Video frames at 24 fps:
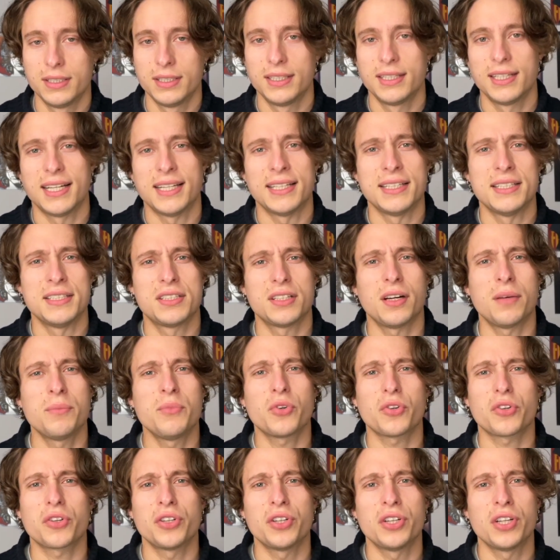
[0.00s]
And I'm
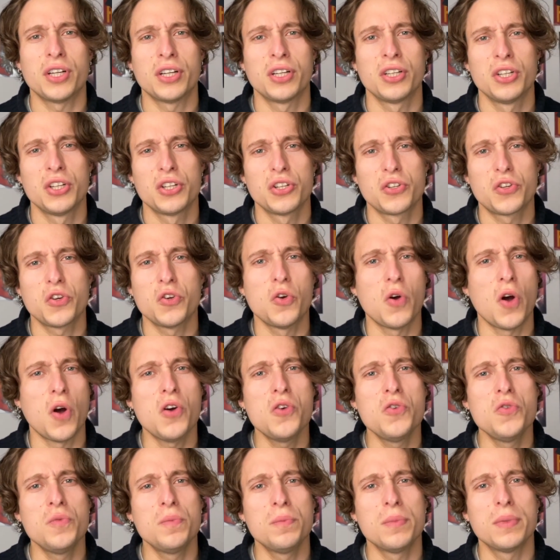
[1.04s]
not going to go
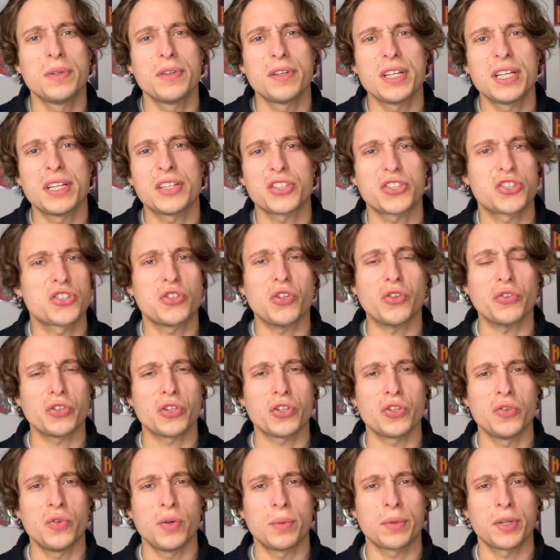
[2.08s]
home in a
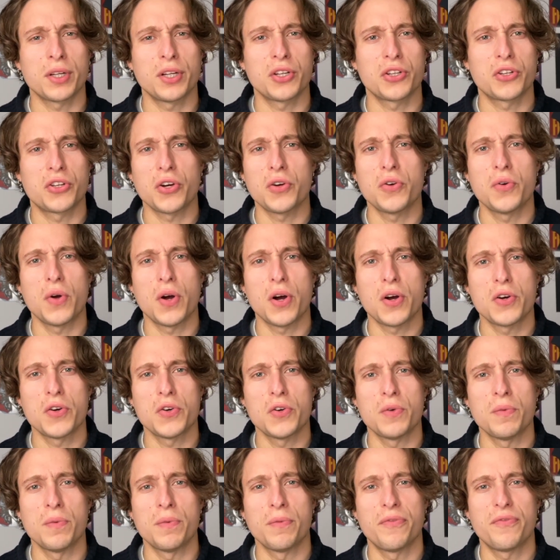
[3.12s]
sorrow. I'm going to go
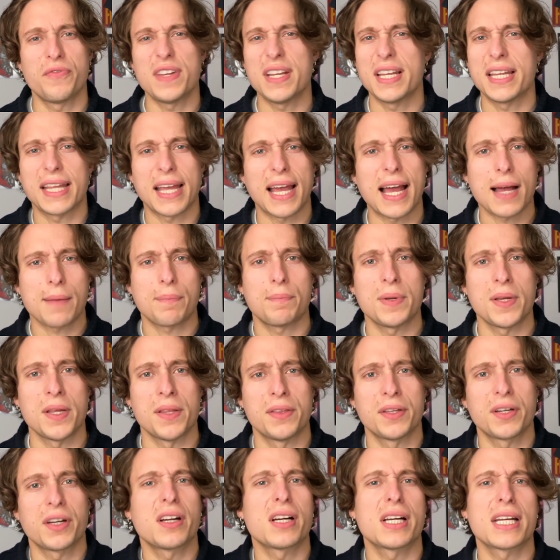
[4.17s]
home feeling happy
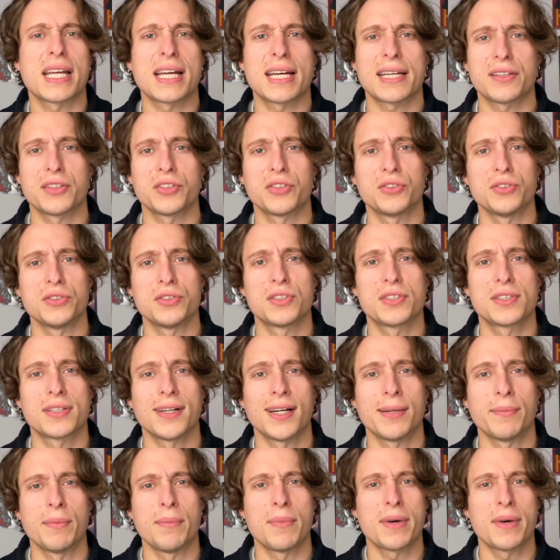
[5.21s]
that I had a good time.